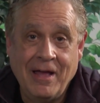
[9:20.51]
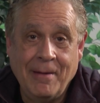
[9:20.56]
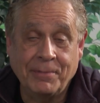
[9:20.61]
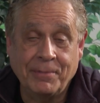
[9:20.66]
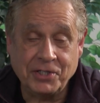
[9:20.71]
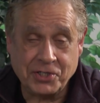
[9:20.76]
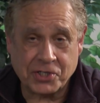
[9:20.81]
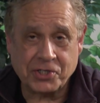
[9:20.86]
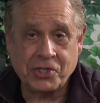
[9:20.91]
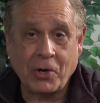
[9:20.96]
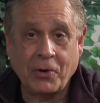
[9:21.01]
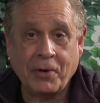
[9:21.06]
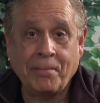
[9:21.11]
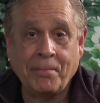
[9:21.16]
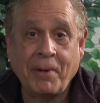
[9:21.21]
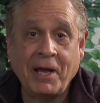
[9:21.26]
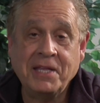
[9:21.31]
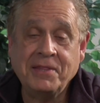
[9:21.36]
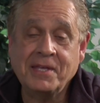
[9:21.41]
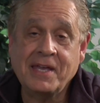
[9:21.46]
But just go to
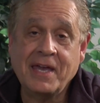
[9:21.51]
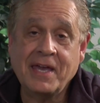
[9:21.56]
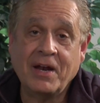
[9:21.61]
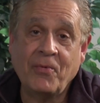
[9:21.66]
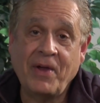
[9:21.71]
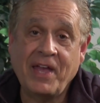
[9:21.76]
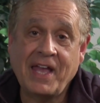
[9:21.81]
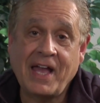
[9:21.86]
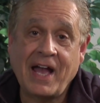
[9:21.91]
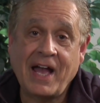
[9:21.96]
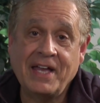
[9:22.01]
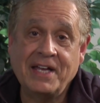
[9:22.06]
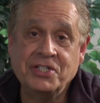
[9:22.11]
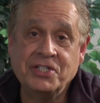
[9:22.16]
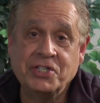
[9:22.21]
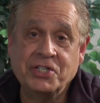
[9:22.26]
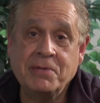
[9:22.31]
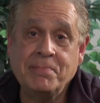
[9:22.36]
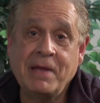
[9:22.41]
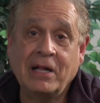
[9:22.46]
mike the getaway guy at
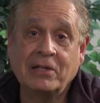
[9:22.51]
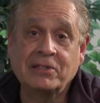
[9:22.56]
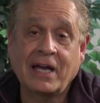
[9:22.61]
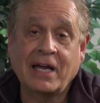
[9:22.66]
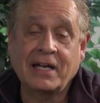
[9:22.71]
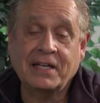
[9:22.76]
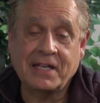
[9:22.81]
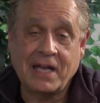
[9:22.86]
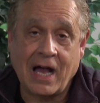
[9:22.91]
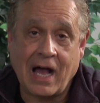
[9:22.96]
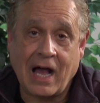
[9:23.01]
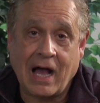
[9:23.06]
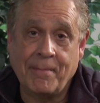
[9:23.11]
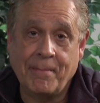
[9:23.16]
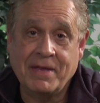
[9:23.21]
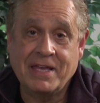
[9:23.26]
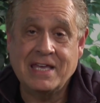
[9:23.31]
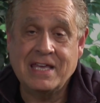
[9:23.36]
gmail dot com.